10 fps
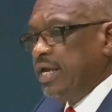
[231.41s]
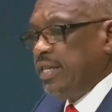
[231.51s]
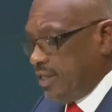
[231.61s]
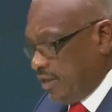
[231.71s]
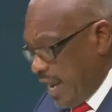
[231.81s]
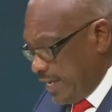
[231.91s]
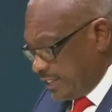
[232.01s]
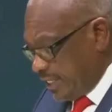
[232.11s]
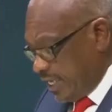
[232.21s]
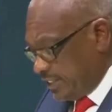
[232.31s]
in the
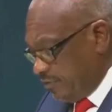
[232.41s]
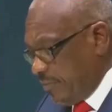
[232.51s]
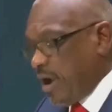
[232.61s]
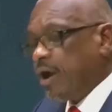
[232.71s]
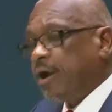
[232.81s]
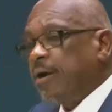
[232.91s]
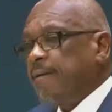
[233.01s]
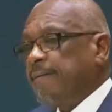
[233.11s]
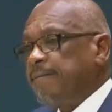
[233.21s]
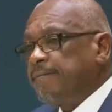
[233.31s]
United States of
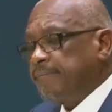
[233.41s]
America